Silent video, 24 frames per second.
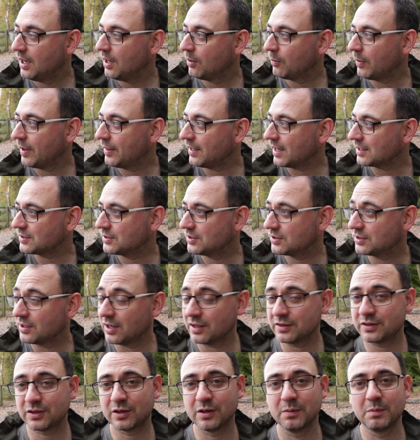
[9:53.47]
When they actually
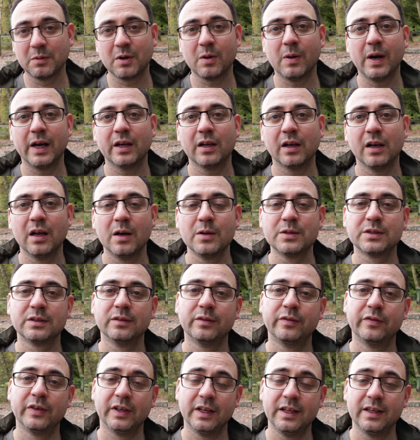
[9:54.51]
start to come quite close
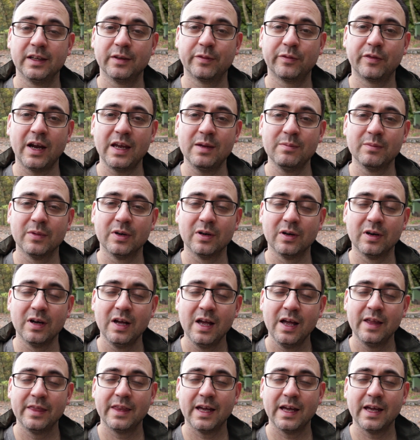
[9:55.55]
and filling the frame more,